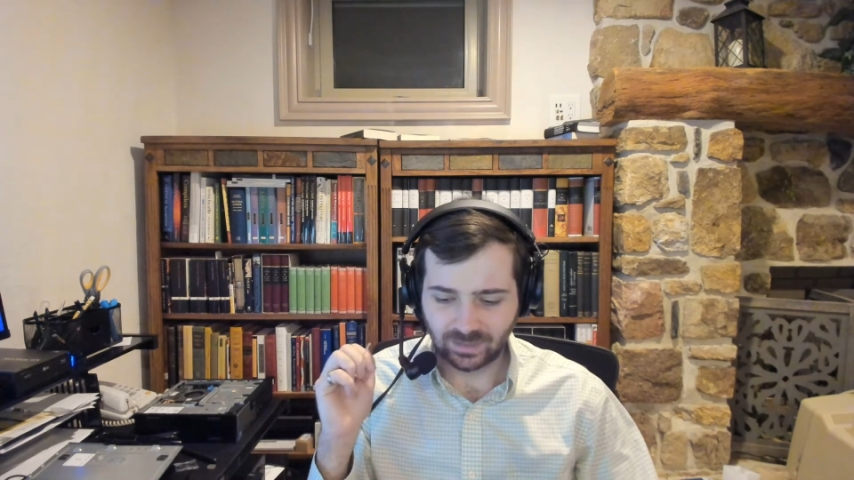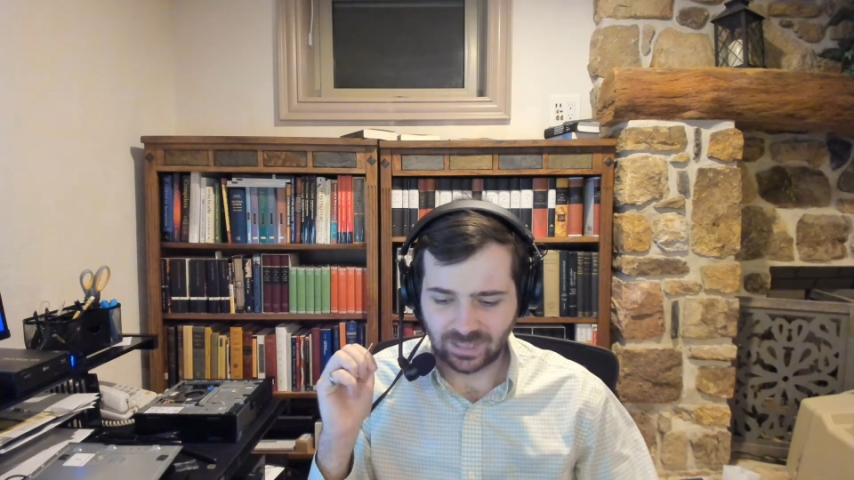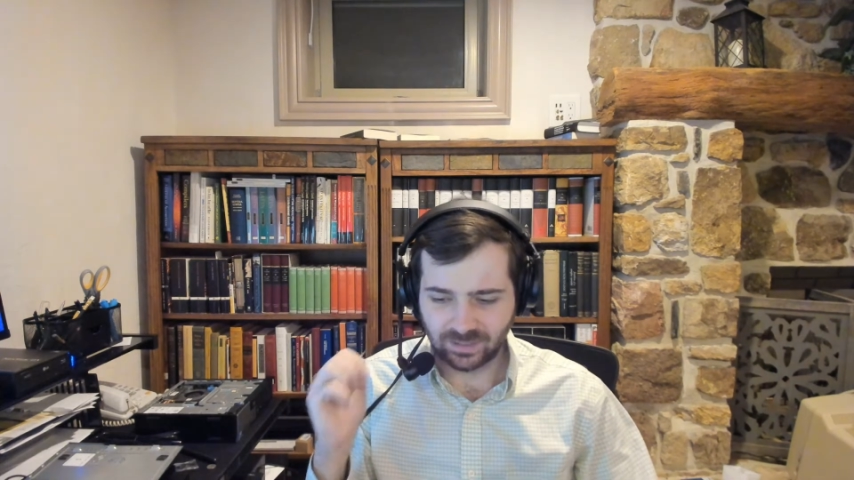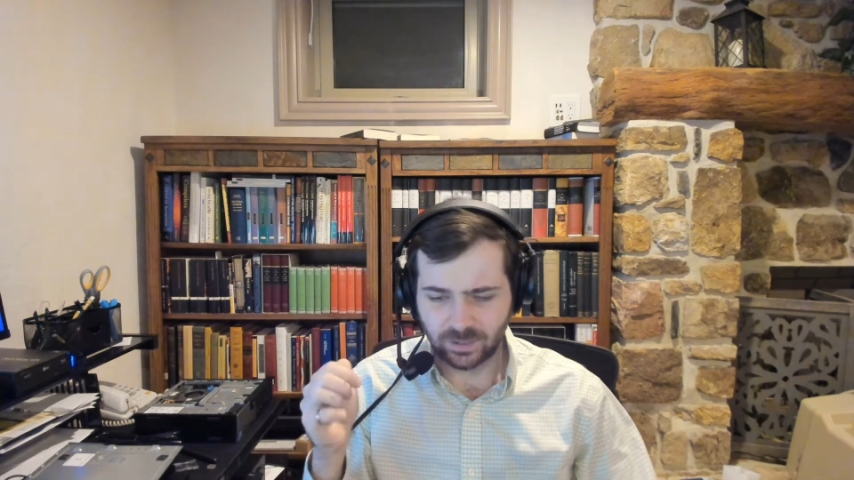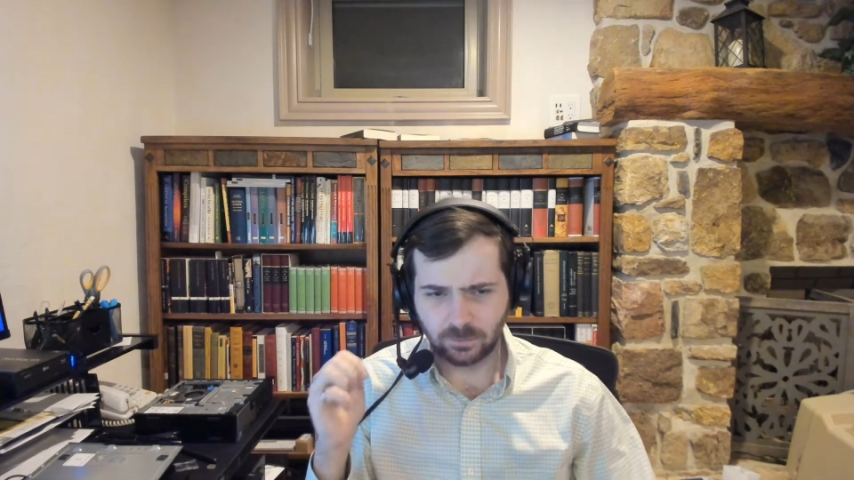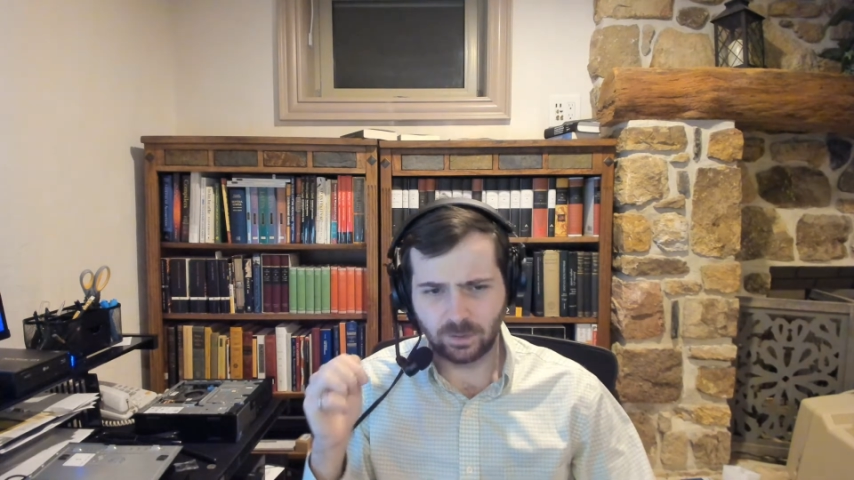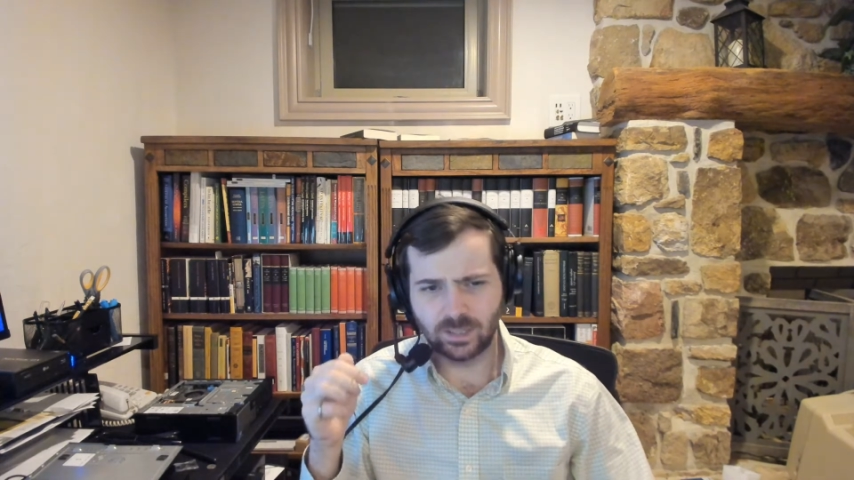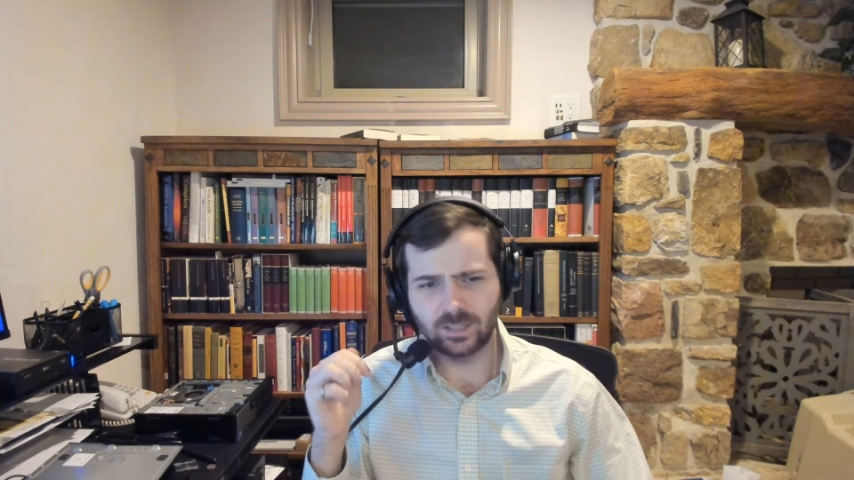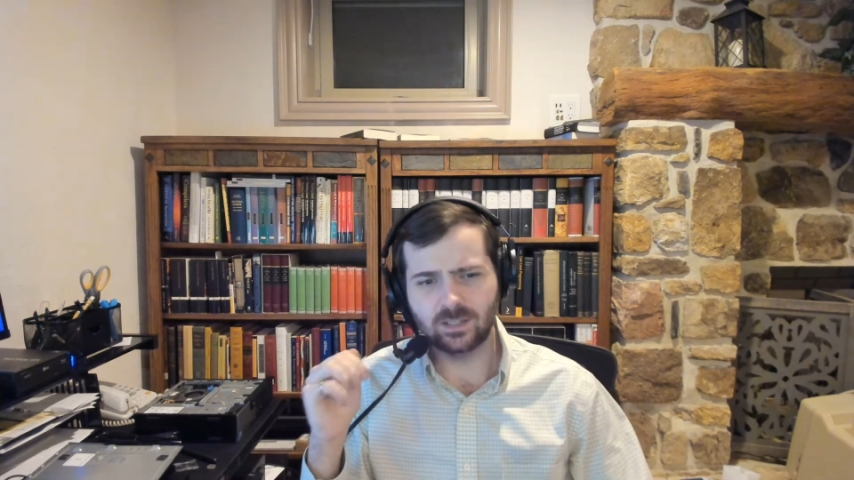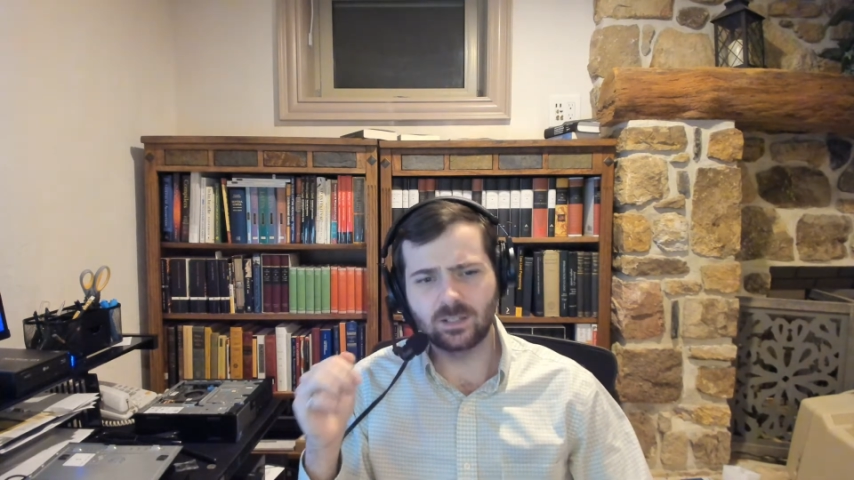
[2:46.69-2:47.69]
This one
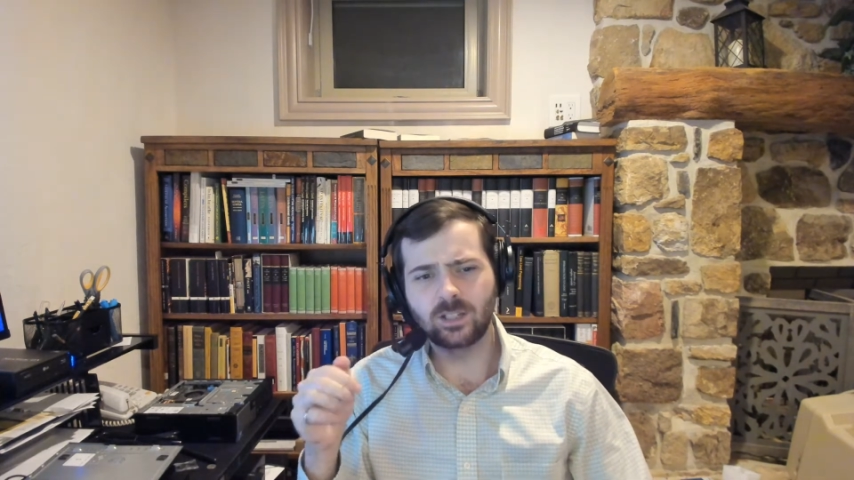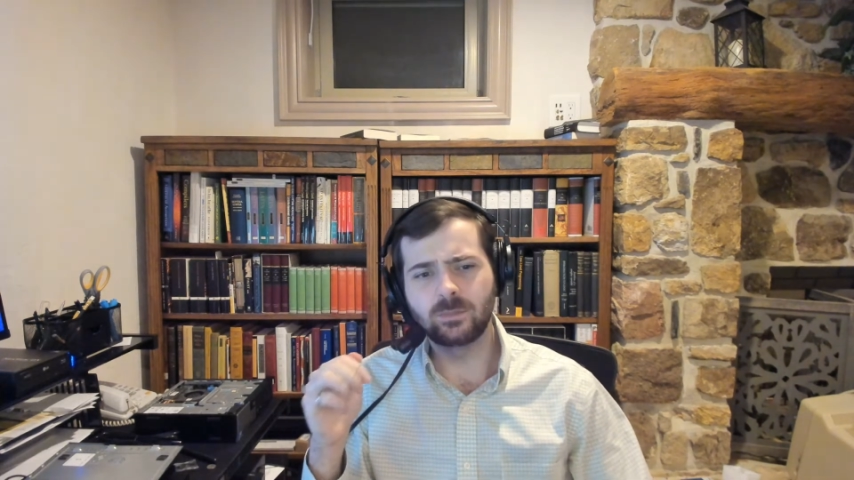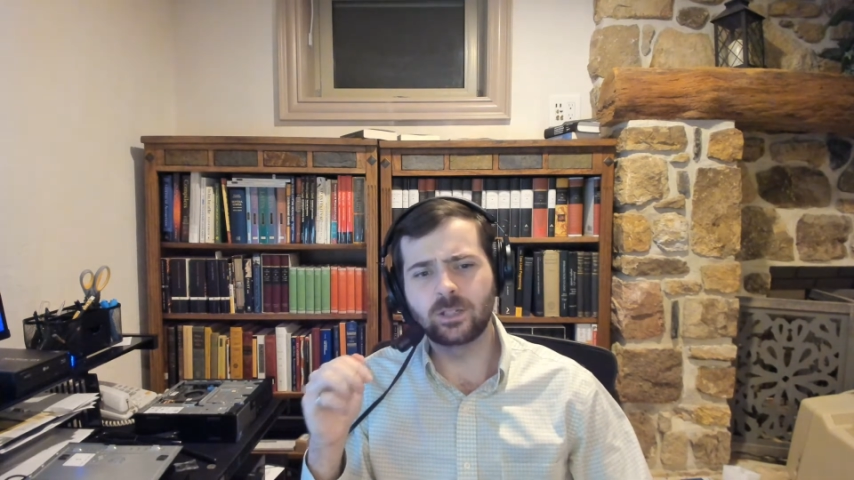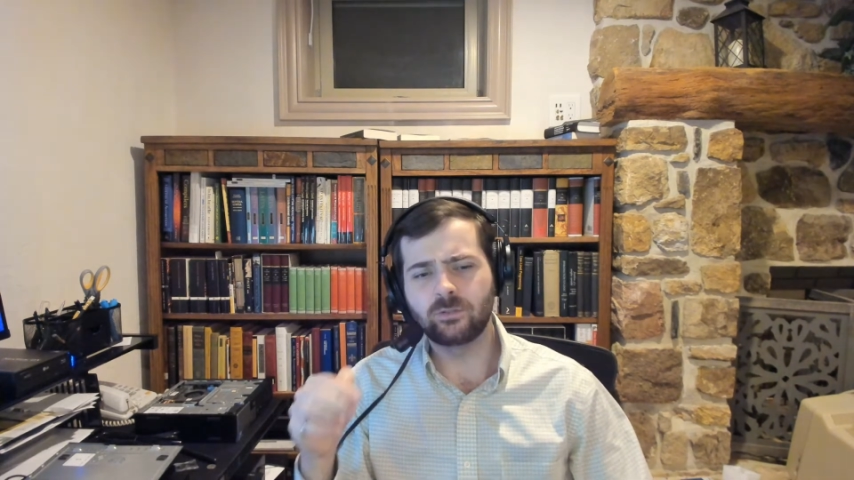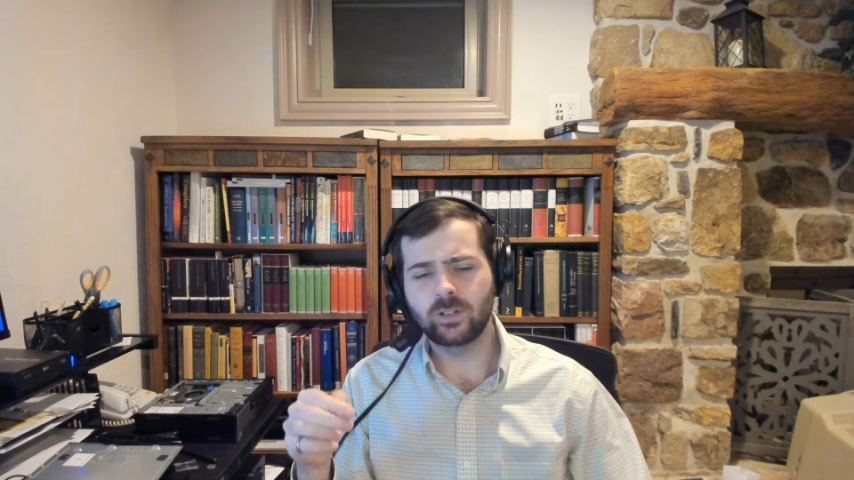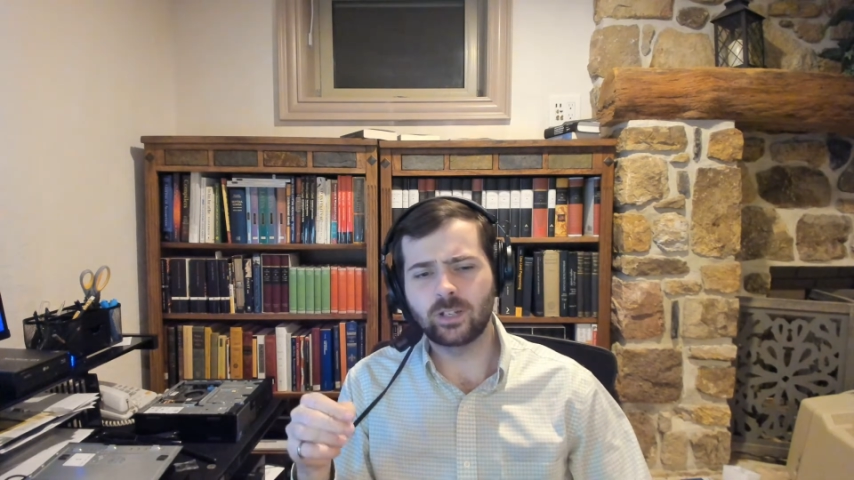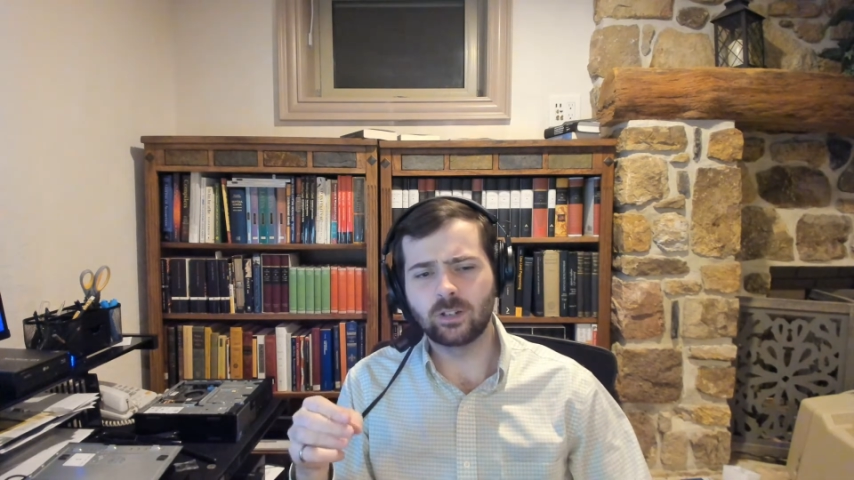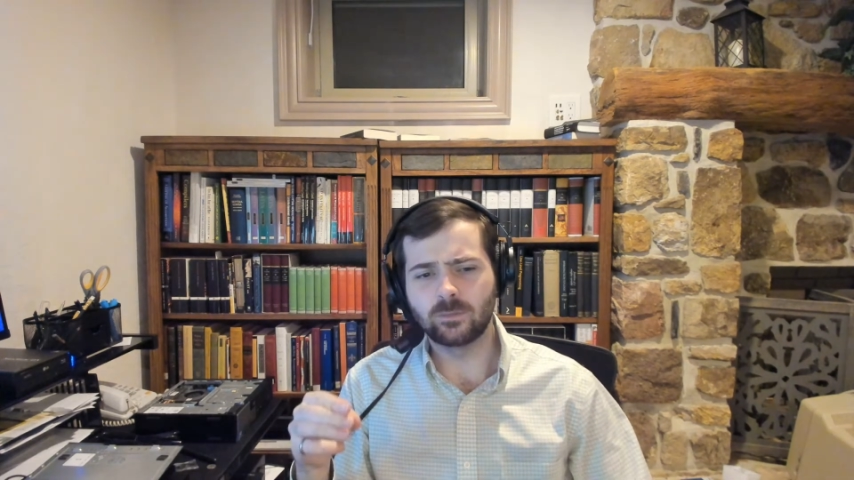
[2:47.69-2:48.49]
is a little bit trickier